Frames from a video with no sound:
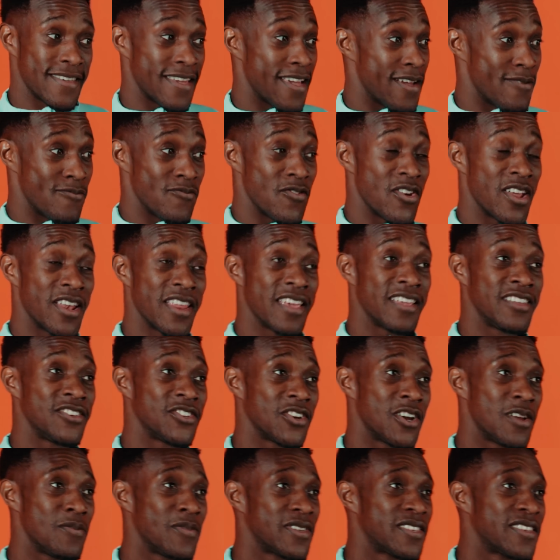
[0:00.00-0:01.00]
yeah, I'm really
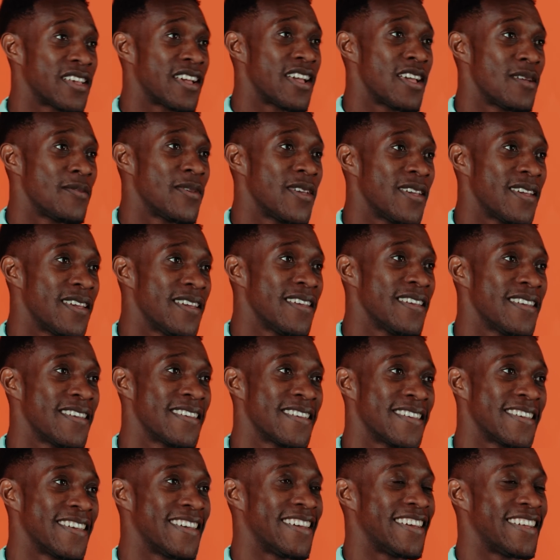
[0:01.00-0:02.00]
enjoying my time here,
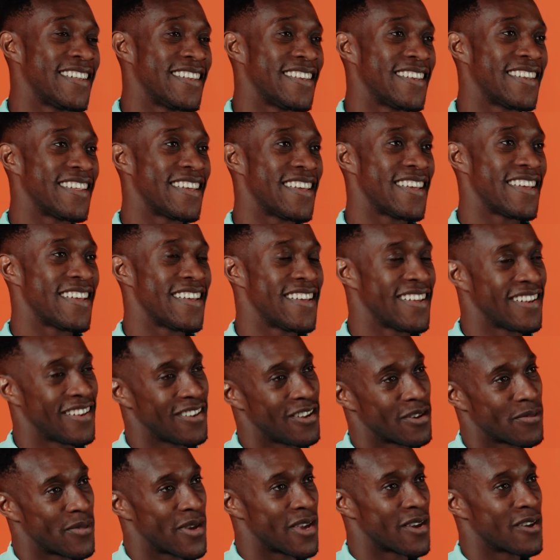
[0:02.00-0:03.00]
and uh,
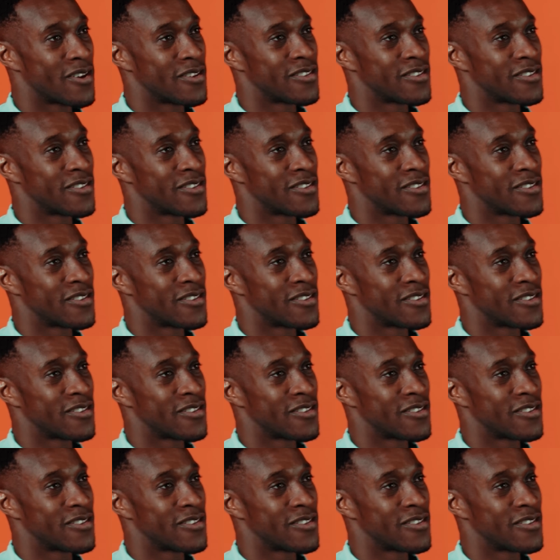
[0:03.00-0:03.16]
long may it